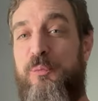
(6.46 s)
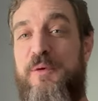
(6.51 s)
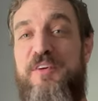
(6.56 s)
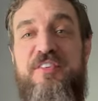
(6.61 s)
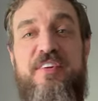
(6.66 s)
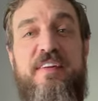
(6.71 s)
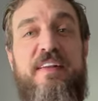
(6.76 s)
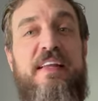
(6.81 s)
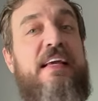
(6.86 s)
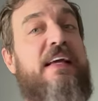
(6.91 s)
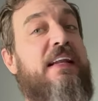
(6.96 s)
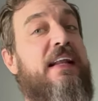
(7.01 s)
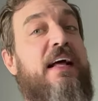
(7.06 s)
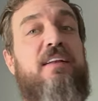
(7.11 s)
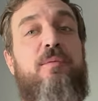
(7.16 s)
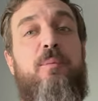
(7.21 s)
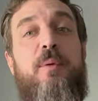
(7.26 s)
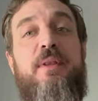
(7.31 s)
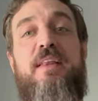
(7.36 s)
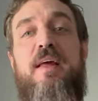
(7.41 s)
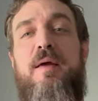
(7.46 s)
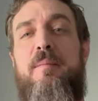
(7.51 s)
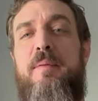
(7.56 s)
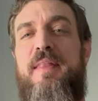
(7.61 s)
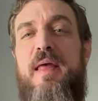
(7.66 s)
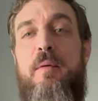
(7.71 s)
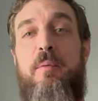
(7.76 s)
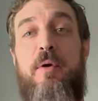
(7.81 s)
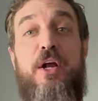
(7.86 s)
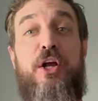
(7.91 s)
recently connected with them and
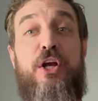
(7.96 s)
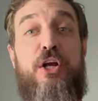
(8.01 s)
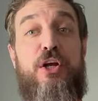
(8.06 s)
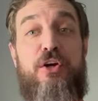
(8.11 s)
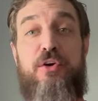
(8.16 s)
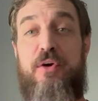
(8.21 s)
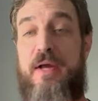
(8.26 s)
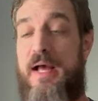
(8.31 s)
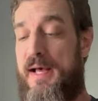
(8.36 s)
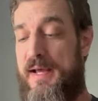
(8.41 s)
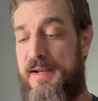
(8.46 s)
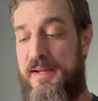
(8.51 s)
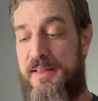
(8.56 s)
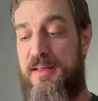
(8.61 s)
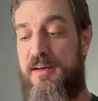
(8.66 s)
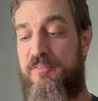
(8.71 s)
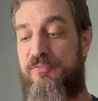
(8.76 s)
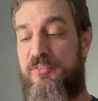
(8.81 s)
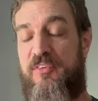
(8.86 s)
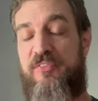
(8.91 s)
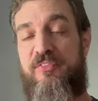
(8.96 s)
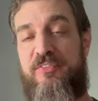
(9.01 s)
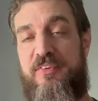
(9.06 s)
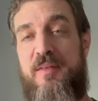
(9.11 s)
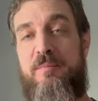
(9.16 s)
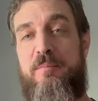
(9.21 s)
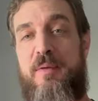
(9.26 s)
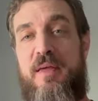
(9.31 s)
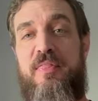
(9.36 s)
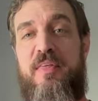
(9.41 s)
they were kind enough to
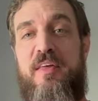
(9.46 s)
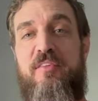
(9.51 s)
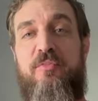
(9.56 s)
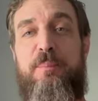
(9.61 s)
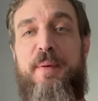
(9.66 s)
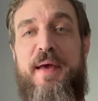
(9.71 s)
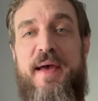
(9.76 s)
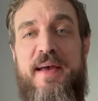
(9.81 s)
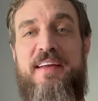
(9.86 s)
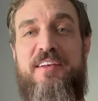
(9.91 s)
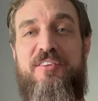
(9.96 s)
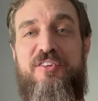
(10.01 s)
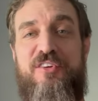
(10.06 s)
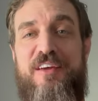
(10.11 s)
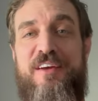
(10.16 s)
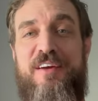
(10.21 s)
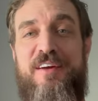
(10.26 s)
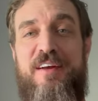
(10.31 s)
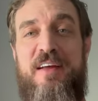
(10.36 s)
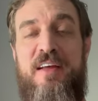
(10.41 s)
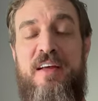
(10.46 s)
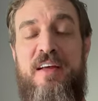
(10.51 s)
send me this package here.